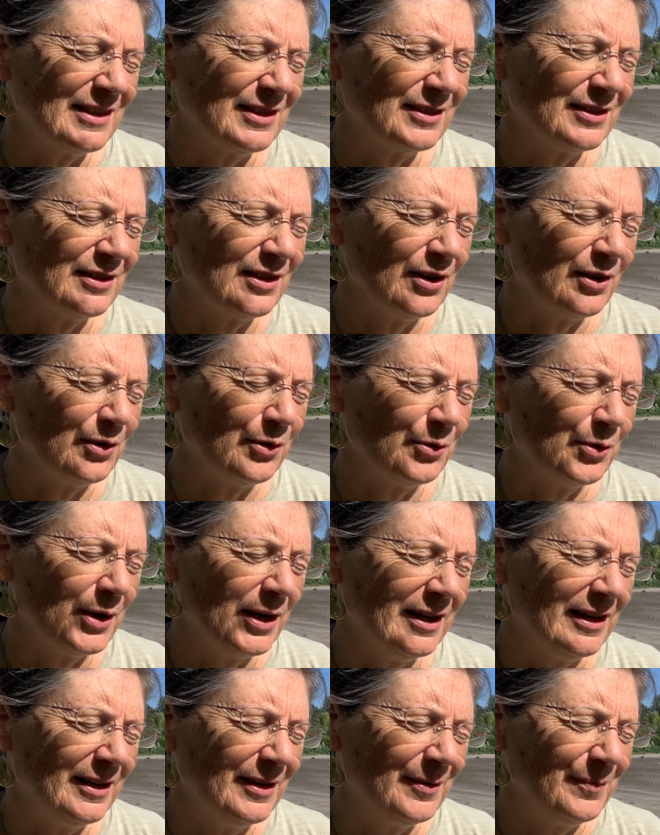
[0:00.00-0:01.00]
So,
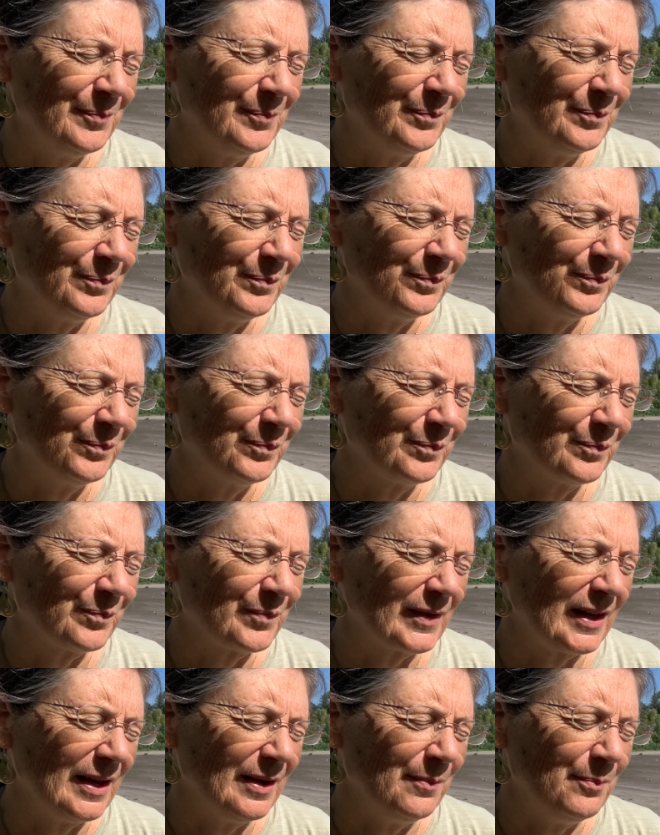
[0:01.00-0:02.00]
um,
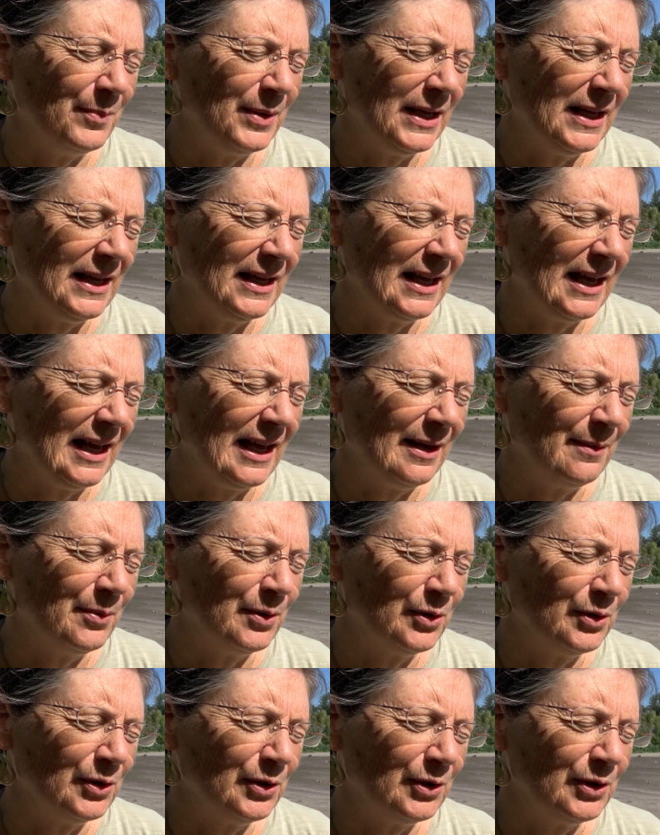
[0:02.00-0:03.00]
being
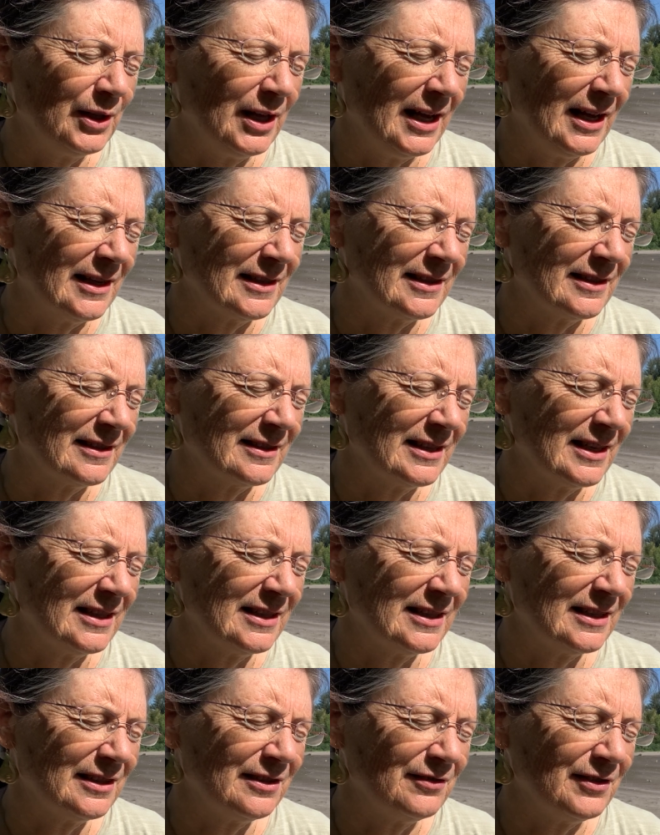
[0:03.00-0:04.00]
able as a
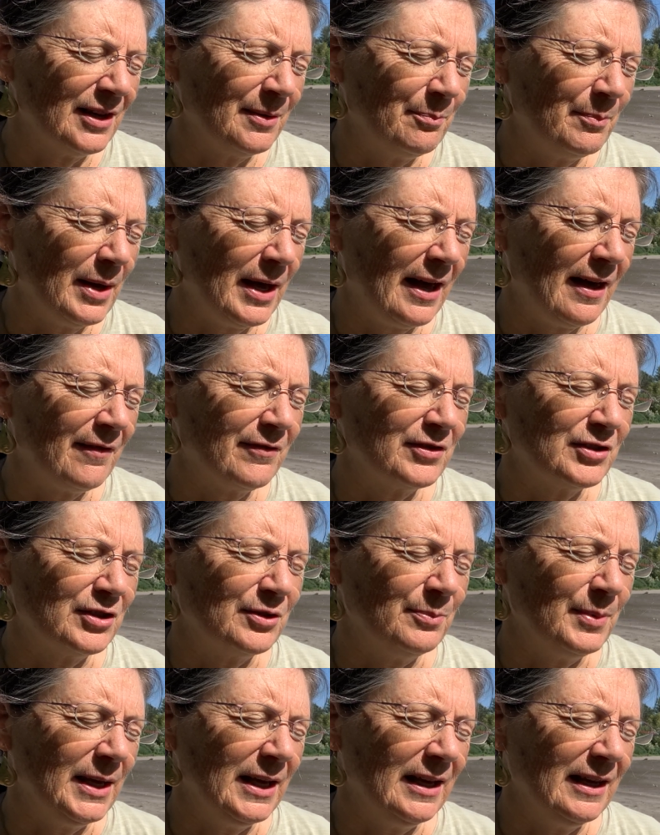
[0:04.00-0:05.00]
sensitive empath to
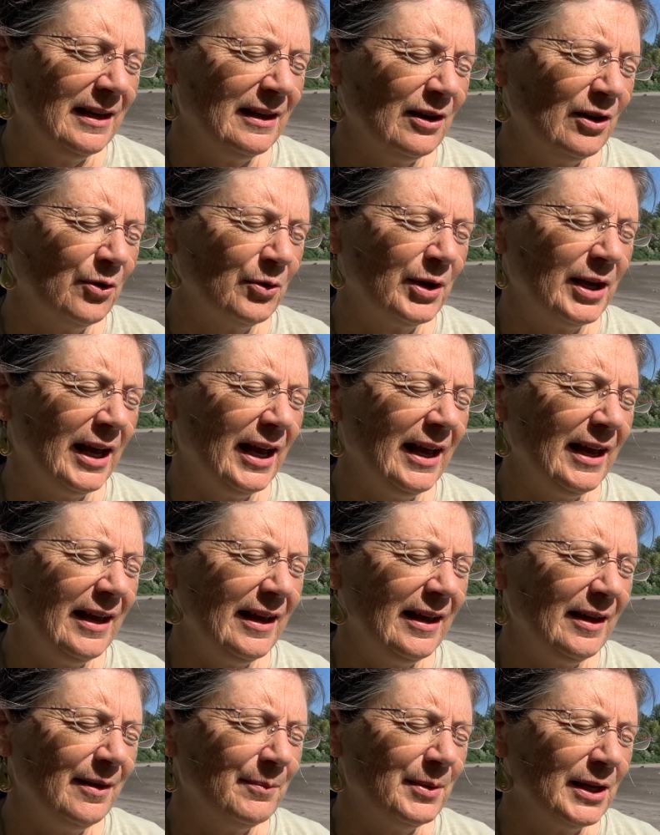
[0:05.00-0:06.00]
be
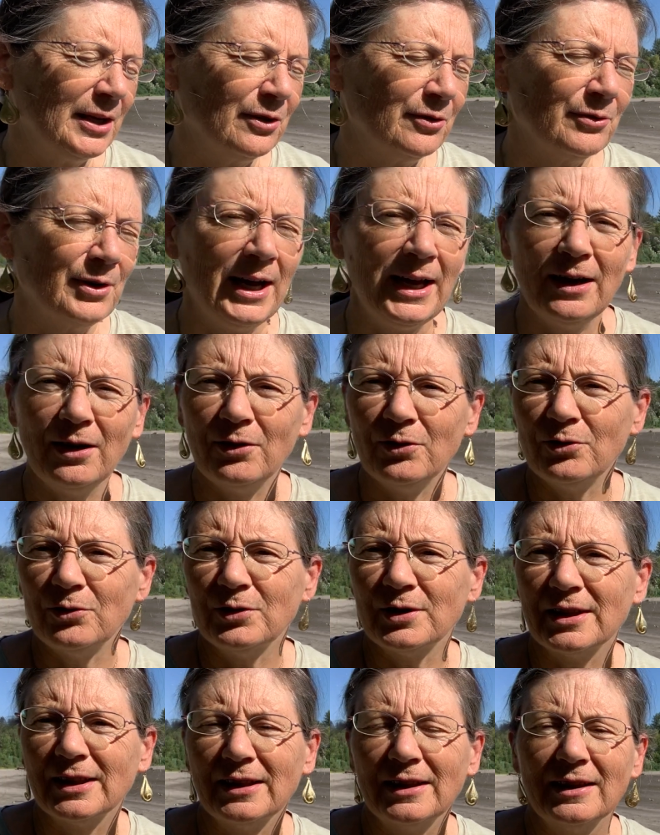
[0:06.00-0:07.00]
okay, being around